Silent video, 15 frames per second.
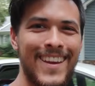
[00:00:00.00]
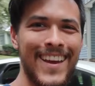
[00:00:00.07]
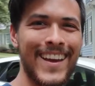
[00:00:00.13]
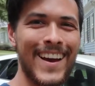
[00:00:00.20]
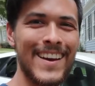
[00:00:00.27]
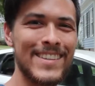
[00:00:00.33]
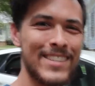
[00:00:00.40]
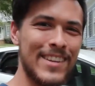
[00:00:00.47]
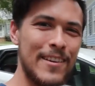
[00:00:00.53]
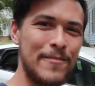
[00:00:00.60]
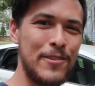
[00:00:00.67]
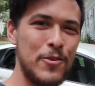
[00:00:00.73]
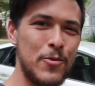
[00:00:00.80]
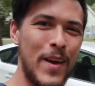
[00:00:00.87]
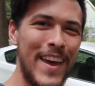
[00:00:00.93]
Hey guys, if
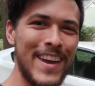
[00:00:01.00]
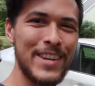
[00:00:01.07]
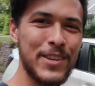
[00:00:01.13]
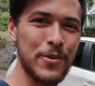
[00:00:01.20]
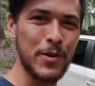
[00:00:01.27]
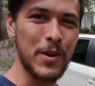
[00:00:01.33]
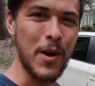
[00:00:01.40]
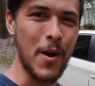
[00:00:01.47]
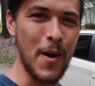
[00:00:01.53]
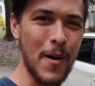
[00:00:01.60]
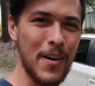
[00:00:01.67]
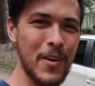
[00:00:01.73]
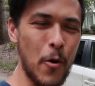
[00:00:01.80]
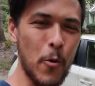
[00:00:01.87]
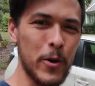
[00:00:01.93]
you hate your
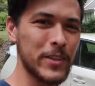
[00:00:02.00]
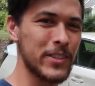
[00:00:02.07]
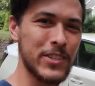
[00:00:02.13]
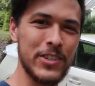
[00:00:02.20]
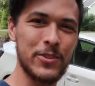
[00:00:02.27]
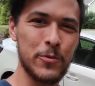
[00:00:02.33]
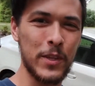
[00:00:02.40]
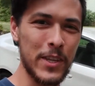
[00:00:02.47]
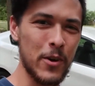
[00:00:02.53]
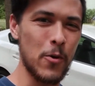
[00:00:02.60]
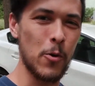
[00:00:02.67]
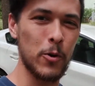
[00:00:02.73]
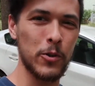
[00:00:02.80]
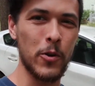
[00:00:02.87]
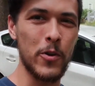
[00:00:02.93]
car, or it's just really
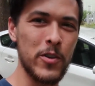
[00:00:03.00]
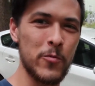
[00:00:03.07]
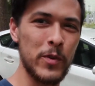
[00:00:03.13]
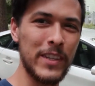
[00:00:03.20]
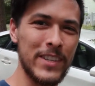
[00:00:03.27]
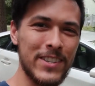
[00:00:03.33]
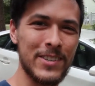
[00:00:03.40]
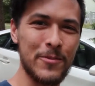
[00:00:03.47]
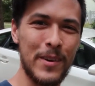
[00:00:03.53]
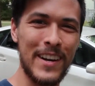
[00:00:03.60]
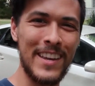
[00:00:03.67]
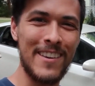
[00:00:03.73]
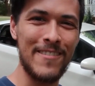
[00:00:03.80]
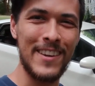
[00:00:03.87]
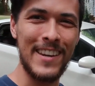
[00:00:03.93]
old, or you really just want to
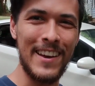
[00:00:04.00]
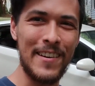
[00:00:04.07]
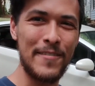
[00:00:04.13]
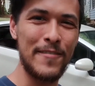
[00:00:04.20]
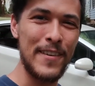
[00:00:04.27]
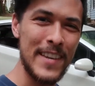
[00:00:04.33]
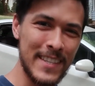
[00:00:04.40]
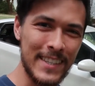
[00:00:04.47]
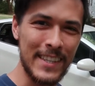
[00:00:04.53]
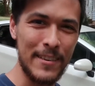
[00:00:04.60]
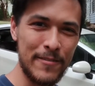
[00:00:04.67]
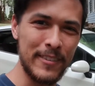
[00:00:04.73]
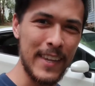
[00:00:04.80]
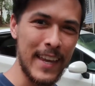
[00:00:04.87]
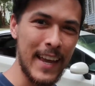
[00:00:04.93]
give it a
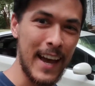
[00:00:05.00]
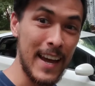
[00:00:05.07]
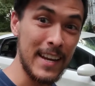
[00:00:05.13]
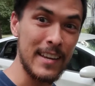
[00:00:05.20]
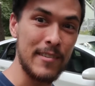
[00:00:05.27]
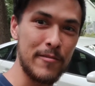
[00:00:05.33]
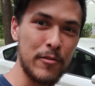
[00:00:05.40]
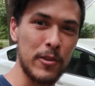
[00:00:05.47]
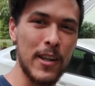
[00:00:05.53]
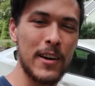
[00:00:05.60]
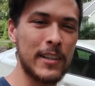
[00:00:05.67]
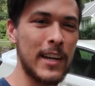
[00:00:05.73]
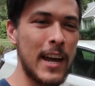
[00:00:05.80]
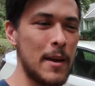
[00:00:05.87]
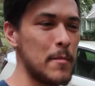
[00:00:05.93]
facelift like I did for a long
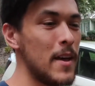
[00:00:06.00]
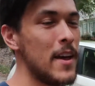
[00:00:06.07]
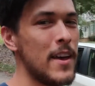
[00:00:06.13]
time,